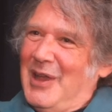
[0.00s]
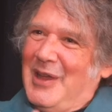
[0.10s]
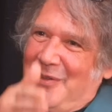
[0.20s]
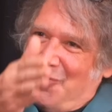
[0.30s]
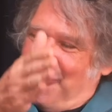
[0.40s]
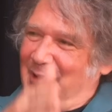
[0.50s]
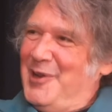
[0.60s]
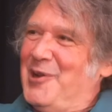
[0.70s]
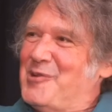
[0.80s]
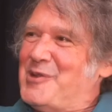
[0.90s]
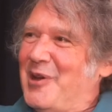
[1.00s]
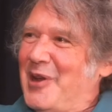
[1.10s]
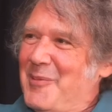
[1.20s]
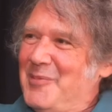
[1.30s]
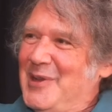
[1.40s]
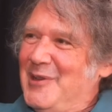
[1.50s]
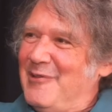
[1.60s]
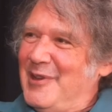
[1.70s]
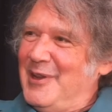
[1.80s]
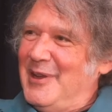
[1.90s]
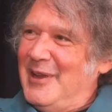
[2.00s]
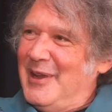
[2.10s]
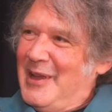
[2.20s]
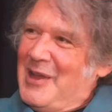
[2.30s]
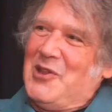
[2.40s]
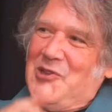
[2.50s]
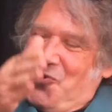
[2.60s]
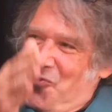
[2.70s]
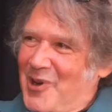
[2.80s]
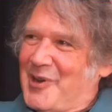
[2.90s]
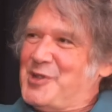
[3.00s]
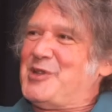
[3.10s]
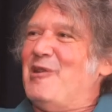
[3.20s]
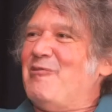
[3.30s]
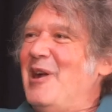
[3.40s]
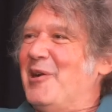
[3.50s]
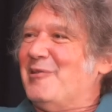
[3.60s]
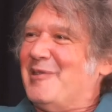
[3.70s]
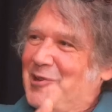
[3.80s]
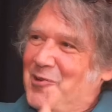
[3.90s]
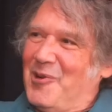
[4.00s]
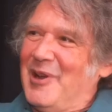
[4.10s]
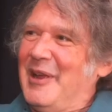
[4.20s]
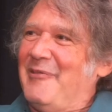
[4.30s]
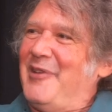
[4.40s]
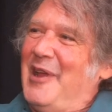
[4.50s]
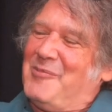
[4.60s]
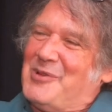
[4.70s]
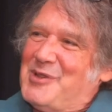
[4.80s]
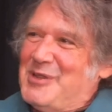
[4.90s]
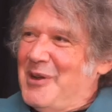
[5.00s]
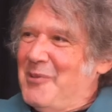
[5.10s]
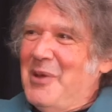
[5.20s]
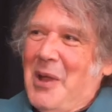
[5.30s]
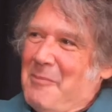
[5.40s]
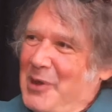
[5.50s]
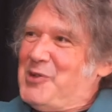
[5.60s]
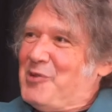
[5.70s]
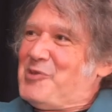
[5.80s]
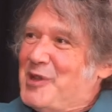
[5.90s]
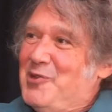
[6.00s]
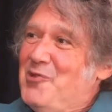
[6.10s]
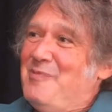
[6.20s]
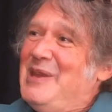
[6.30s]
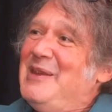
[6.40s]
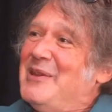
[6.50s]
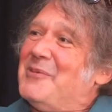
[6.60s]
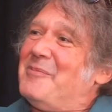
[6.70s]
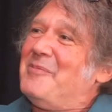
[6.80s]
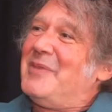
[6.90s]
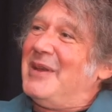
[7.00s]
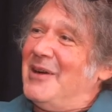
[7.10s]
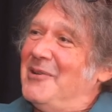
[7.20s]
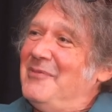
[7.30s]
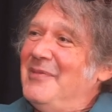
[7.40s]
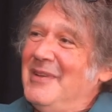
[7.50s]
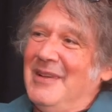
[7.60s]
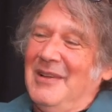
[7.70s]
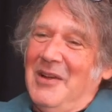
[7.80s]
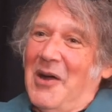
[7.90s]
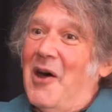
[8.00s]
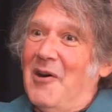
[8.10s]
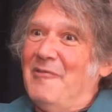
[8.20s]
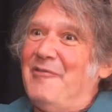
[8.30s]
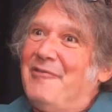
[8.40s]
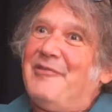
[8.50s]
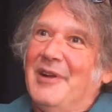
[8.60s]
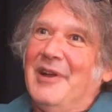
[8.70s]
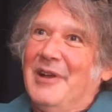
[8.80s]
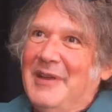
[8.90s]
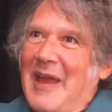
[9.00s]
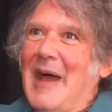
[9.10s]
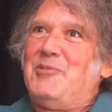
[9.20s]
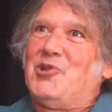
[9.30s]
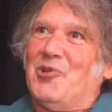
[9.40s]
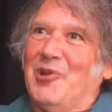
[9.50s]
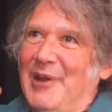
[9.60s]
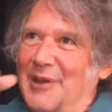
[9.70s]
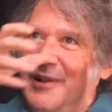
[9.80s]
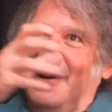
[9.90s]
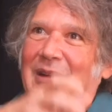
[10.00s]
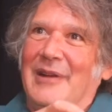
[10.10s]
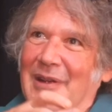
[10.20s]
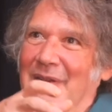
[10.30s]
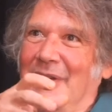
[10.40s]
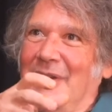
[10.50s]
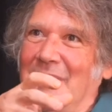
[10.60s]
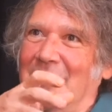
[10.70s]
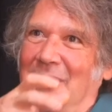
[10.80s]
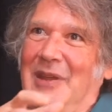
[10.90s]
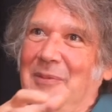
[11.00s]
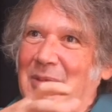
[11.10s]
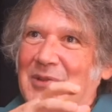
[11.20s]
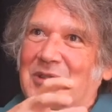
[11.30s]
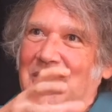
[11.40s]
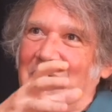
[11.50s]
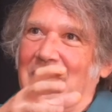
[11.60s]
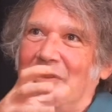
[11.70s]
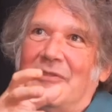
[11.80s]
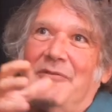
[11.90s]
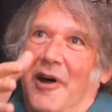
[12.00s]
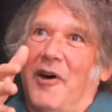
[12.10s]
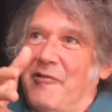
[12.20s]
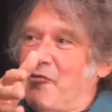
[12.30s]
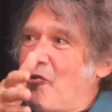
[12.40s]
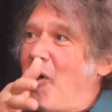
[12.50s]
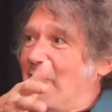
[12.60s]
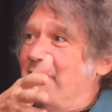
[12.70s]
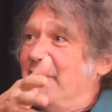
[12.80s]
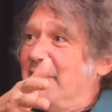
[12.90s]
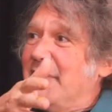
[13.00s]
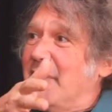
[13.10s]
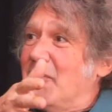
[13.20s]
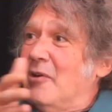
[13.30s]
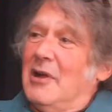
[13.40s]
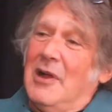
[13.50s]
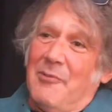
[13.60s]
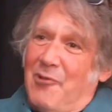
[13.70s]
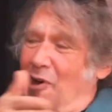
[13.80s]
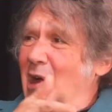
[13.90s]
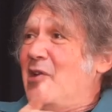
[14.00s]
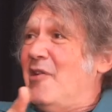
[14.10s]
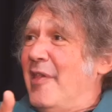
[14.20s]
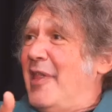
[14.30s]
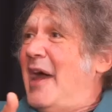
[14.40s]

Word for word: and your video was on MTV, you were going to sell records and you were going to get famous, you know, mm. because it was a new medium, you know, mm. of capturing the image of, of a rock video. Prior to